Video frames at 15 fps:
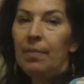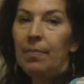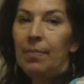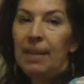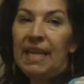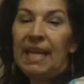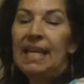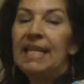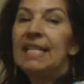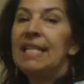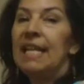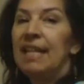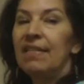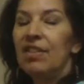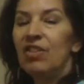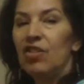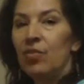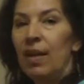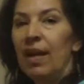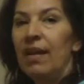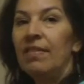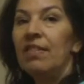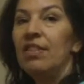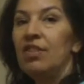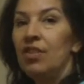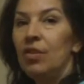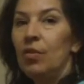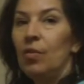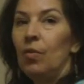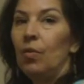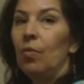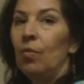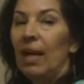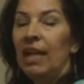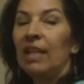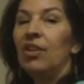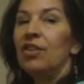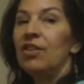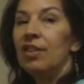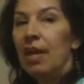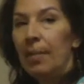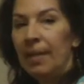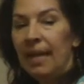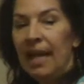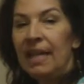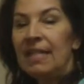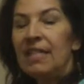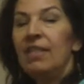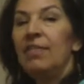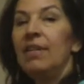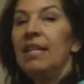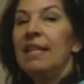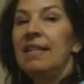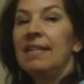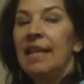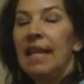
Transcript: begin to get the strength to do regular tummy activities,